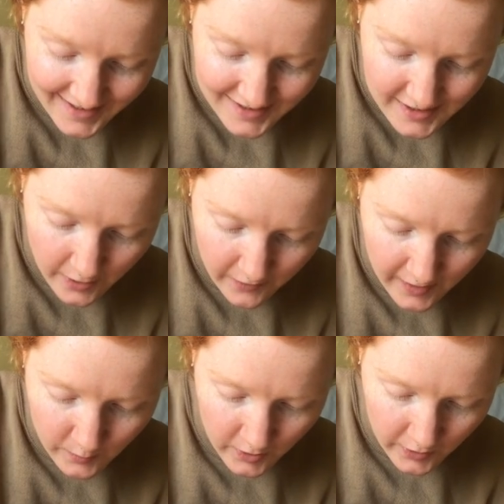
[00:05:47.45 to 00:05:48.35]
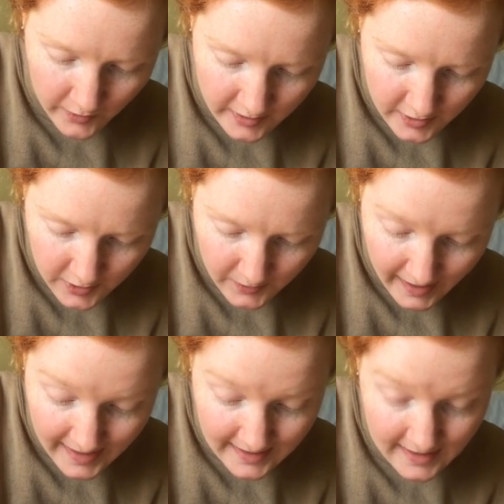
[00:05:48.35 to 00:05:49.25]
So then we're going to do
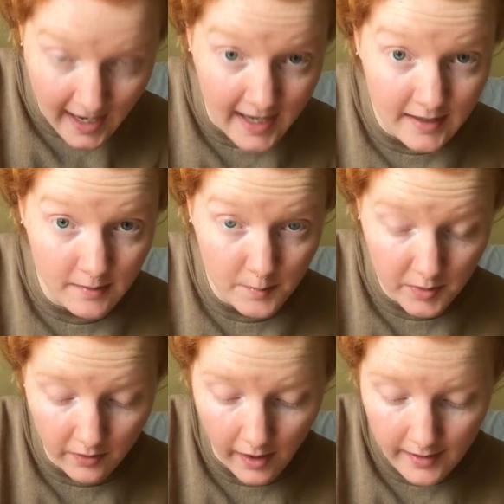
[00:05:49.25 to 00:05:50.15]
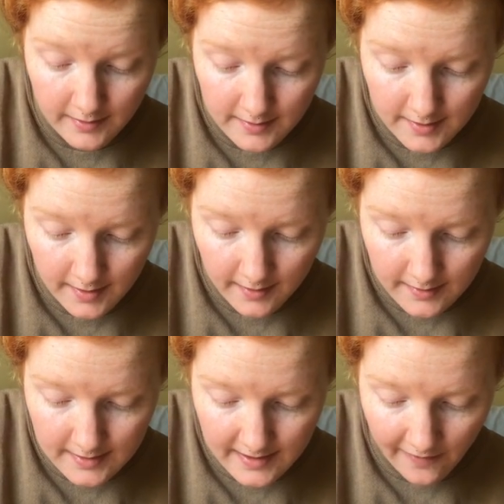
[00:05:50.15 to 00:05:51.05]
89 plus
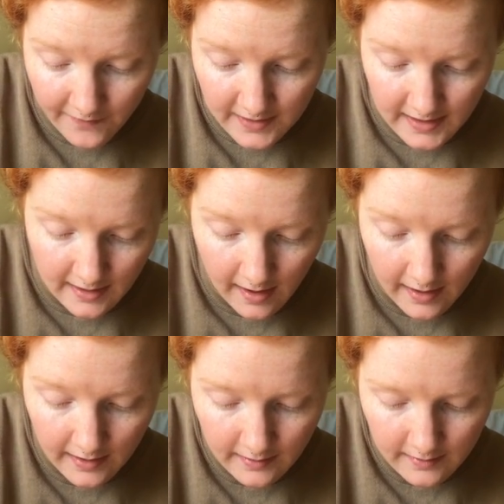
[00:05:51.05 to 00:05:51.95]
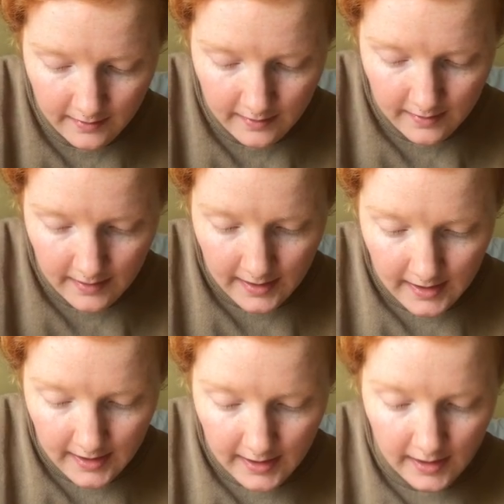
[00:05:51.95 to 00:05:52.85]
79
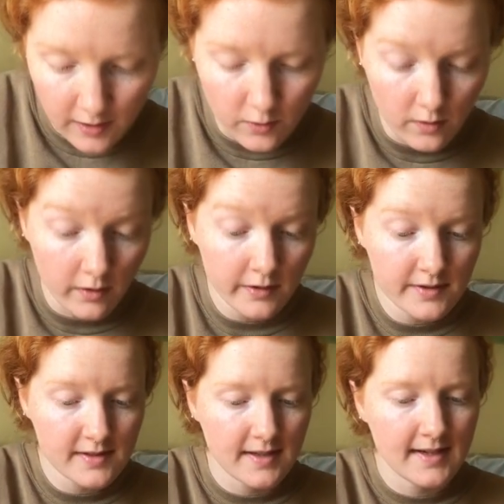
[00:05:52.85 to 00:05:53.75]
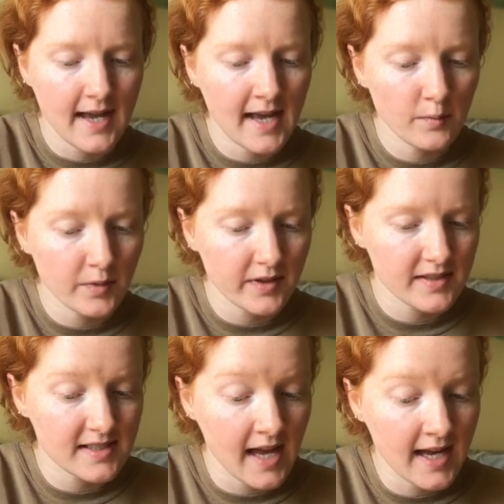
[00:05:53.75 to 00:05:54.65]
equals 9
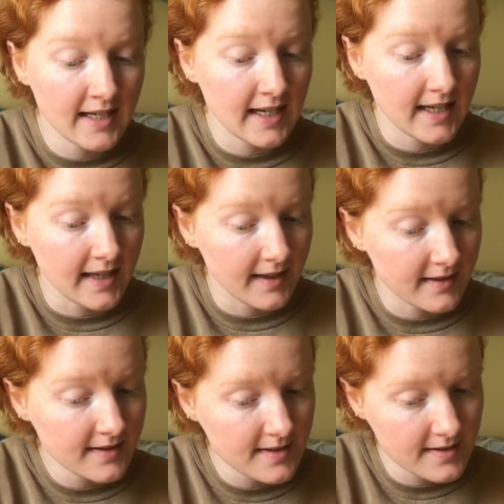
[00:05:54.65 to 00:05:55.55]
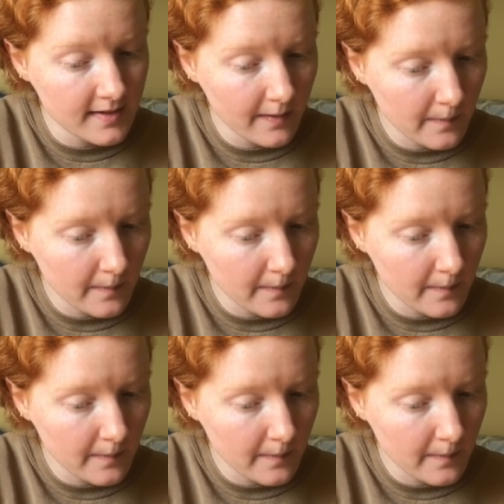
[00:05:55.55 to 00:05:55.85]
plus 9 is